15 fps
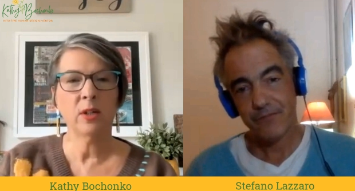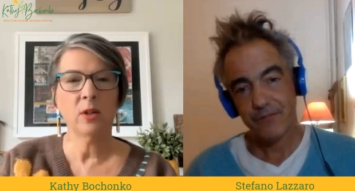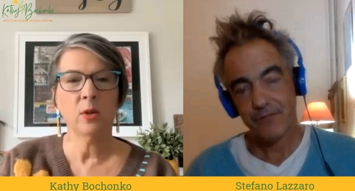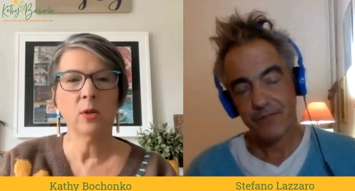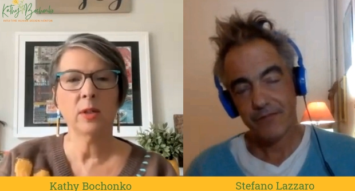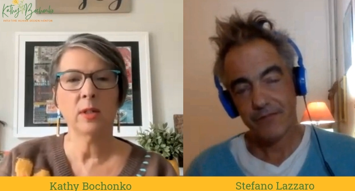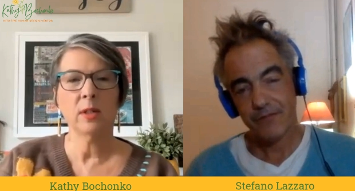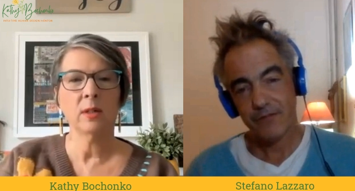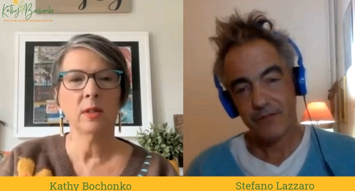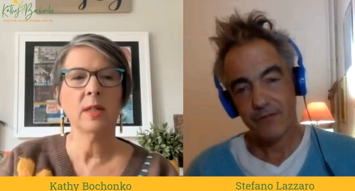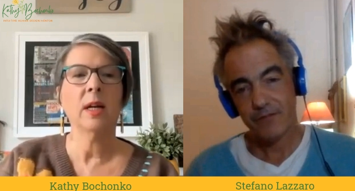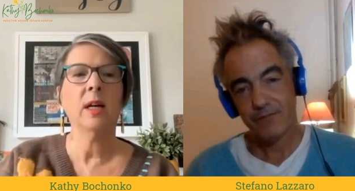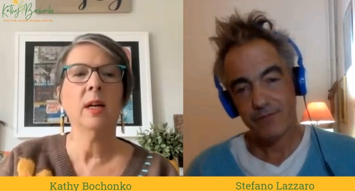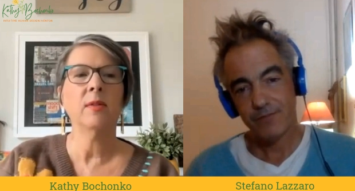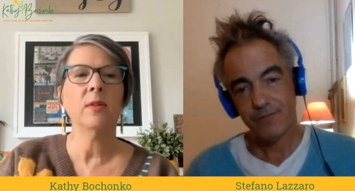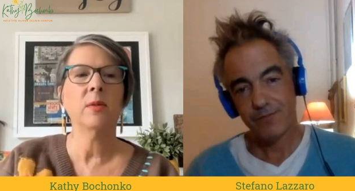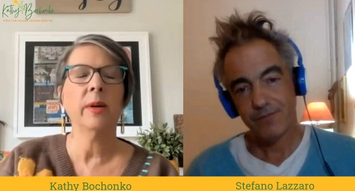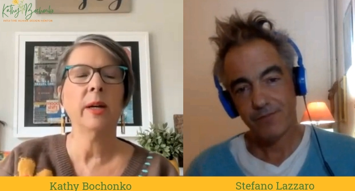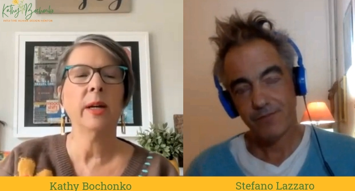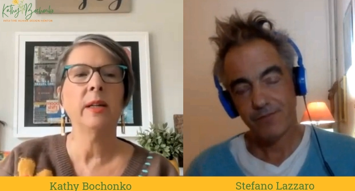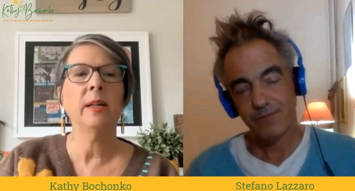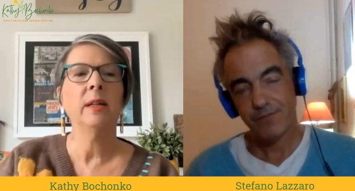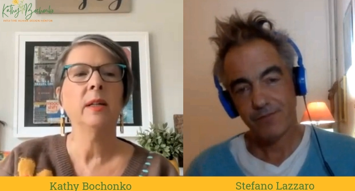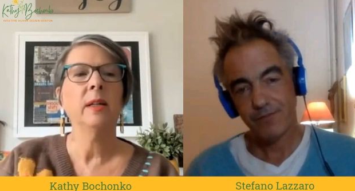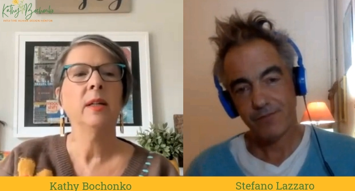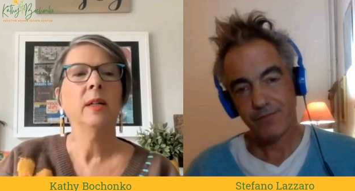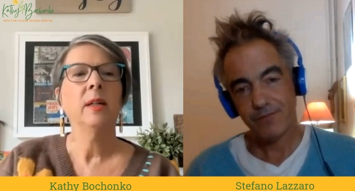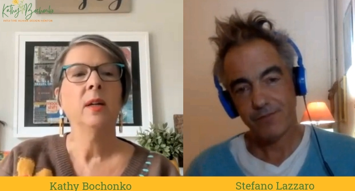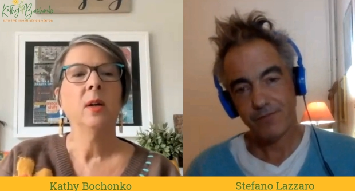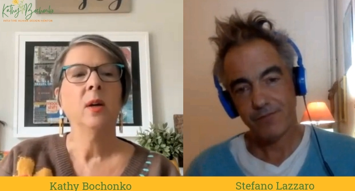Speaker 1: us towards ourselves, right?
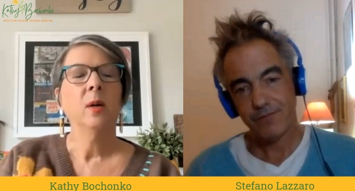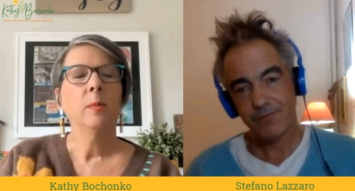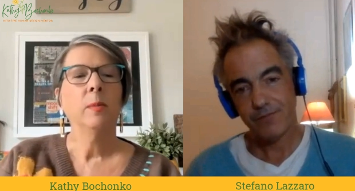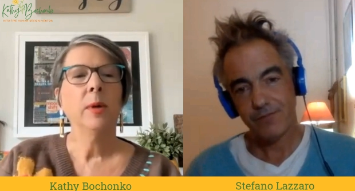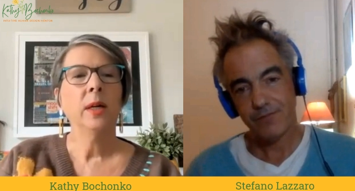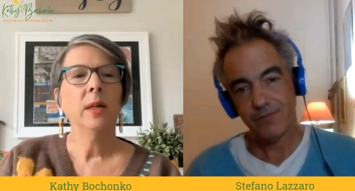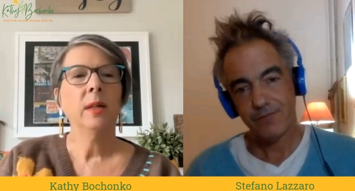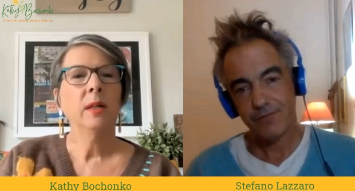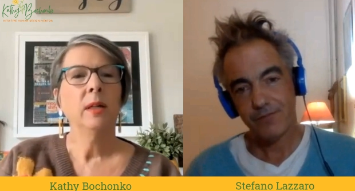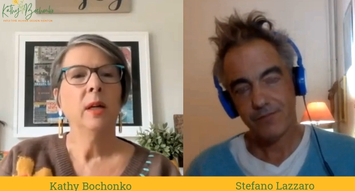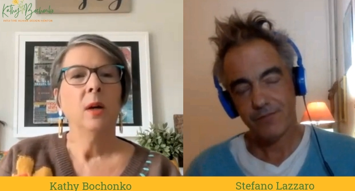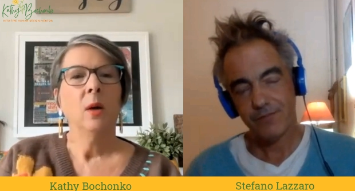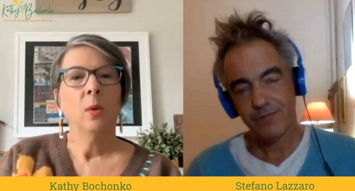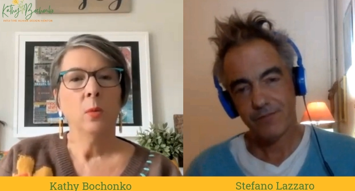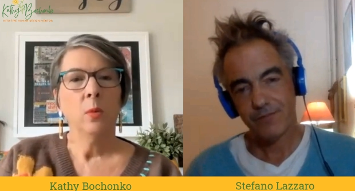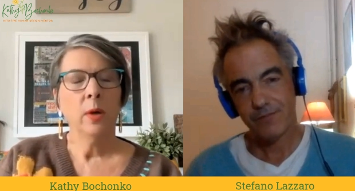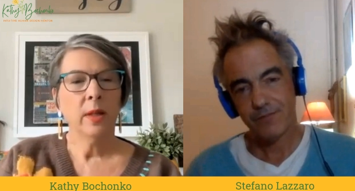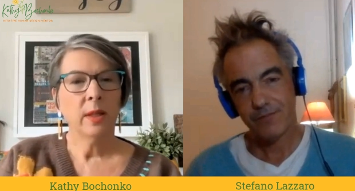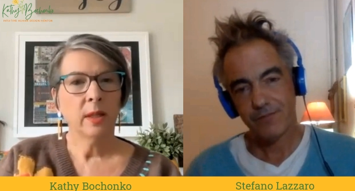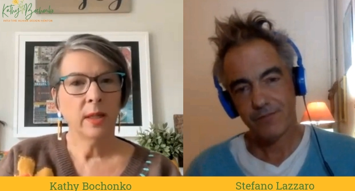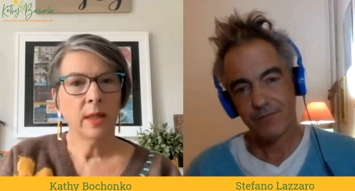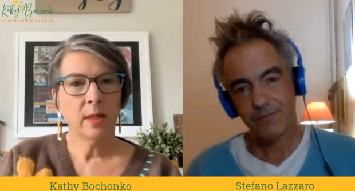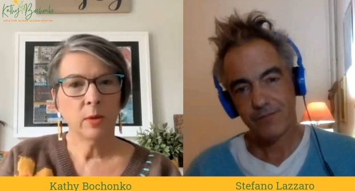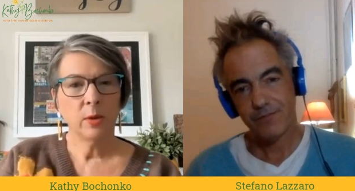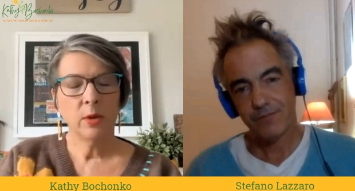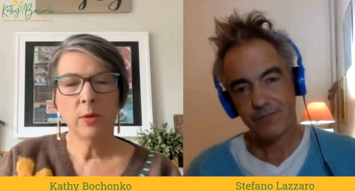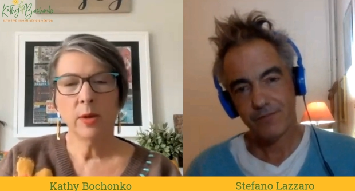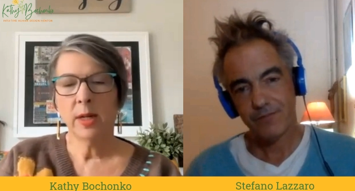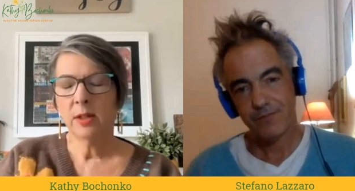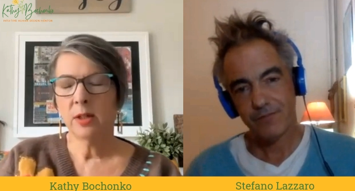But one of the things
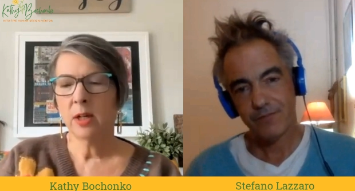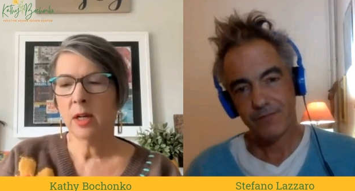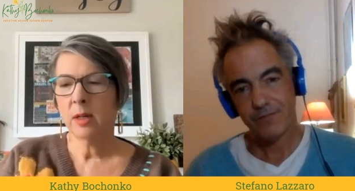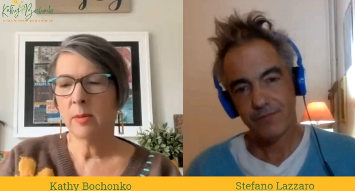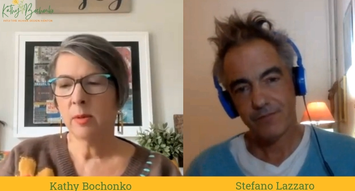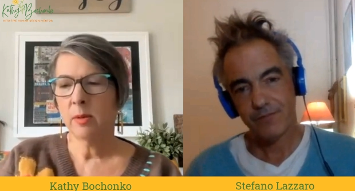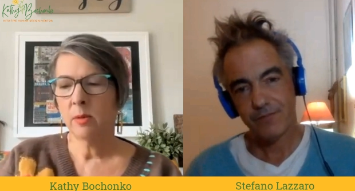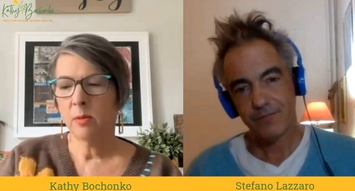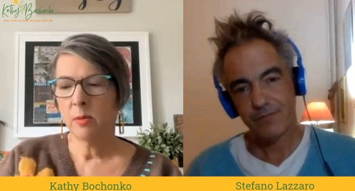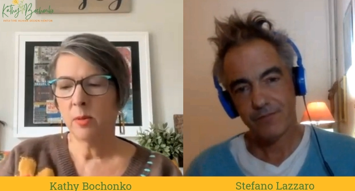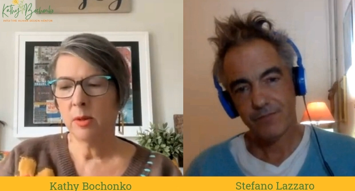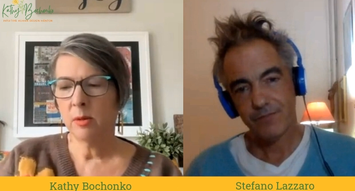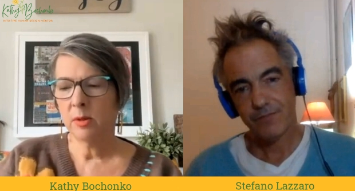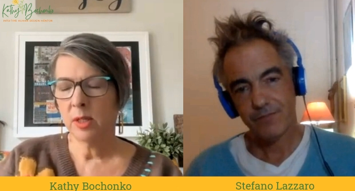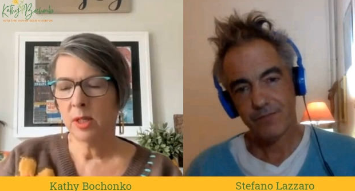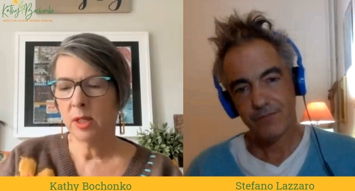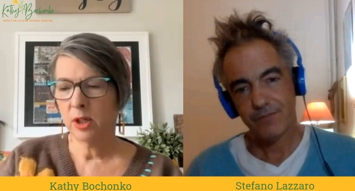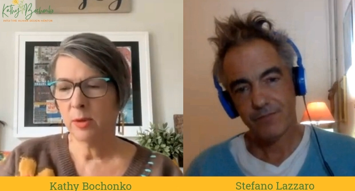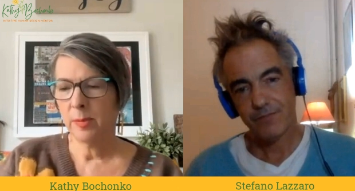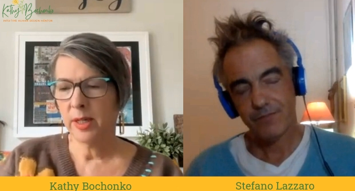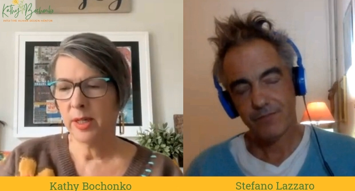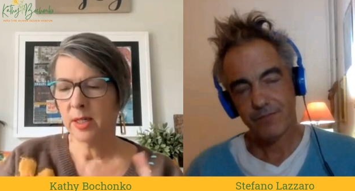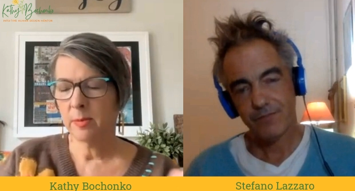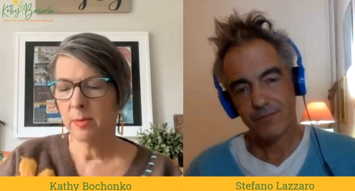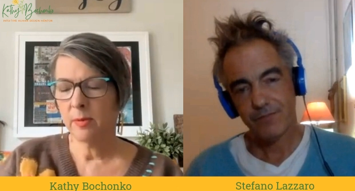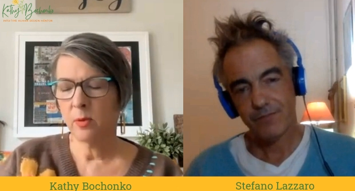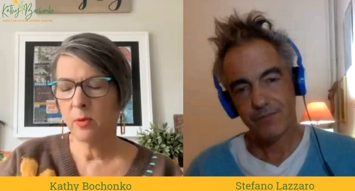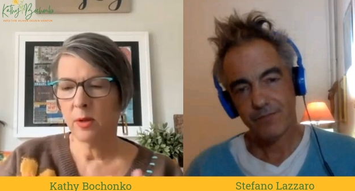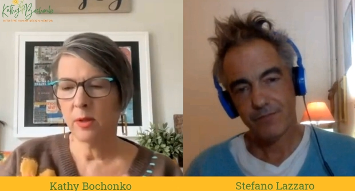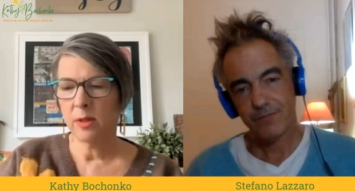you and I talked about when we touched base
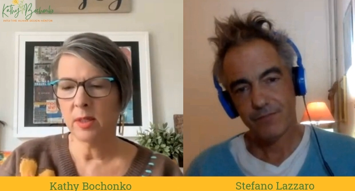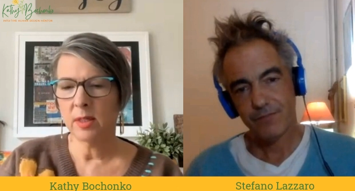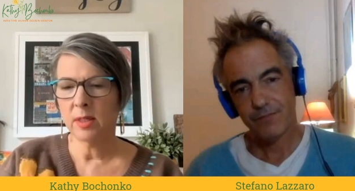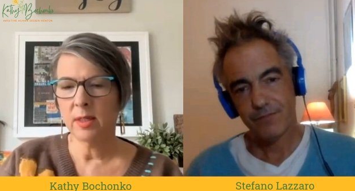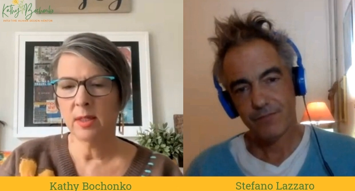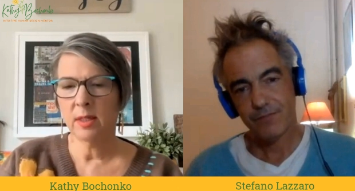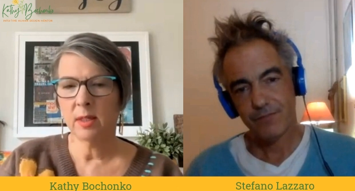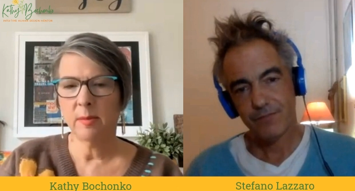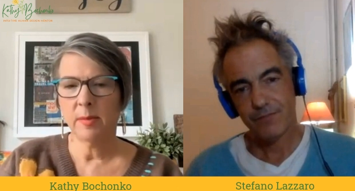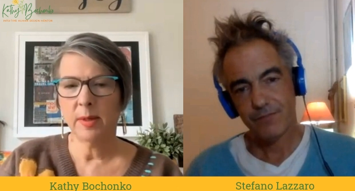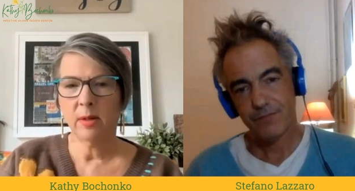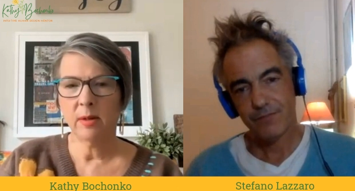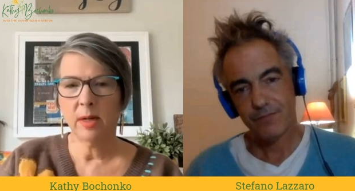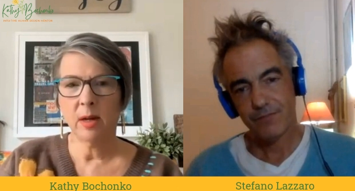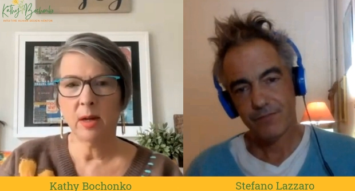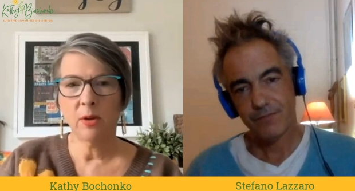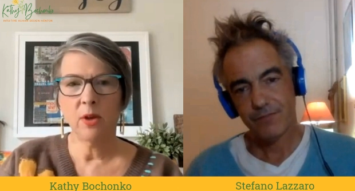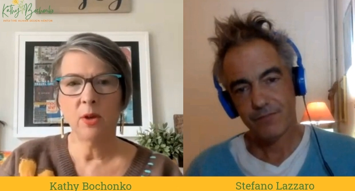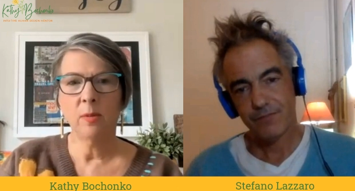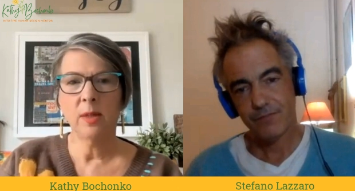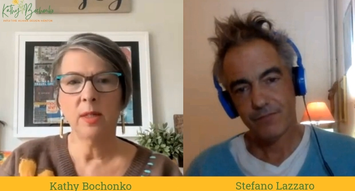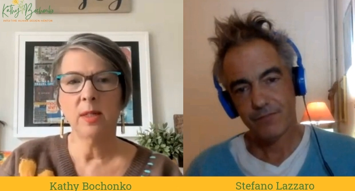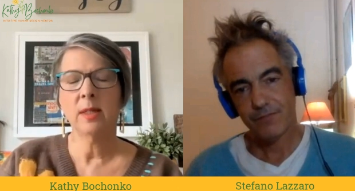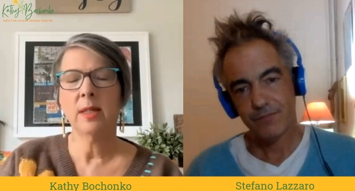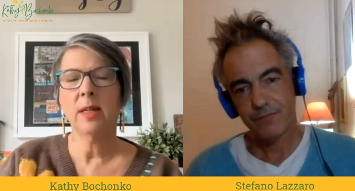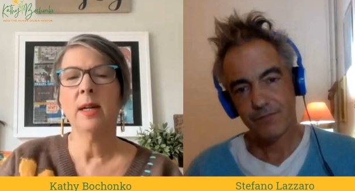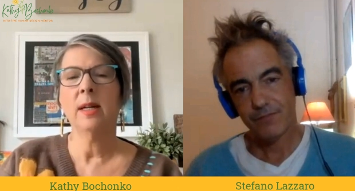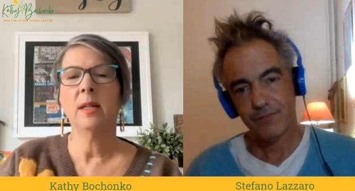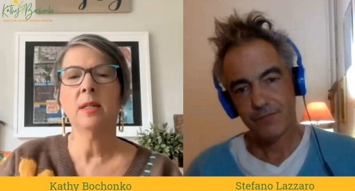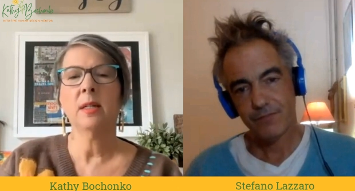before this is about how human
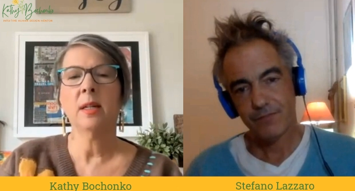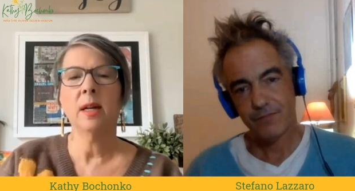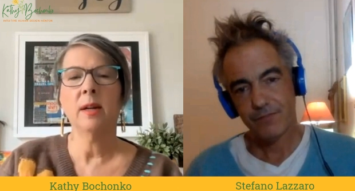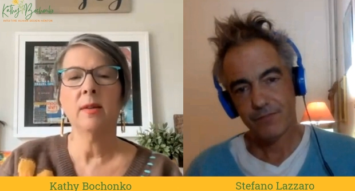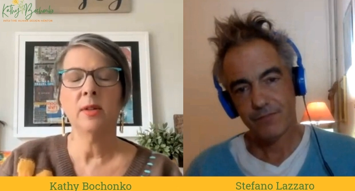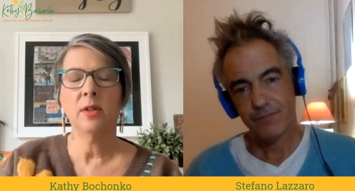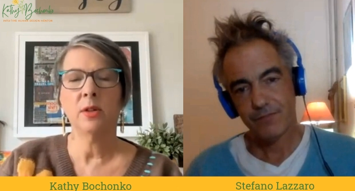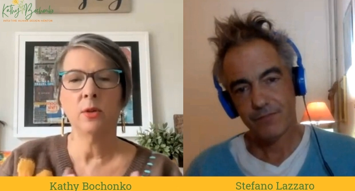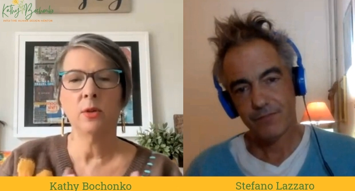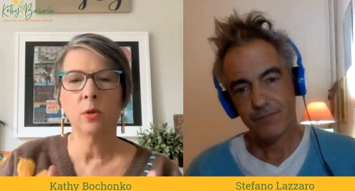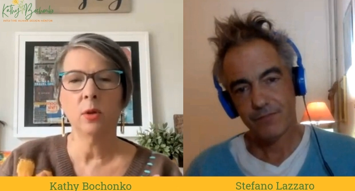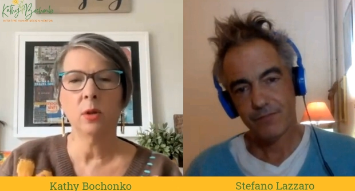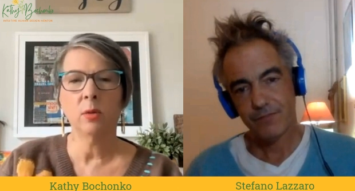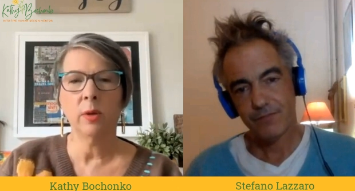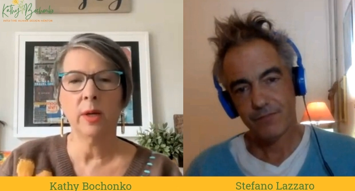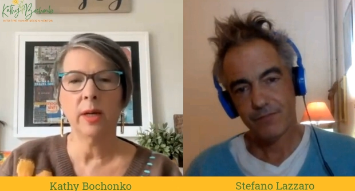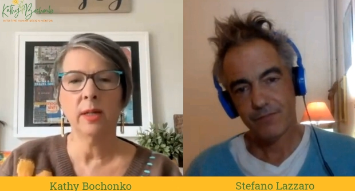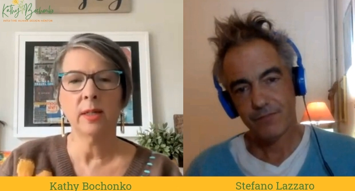design is kind of a doorway.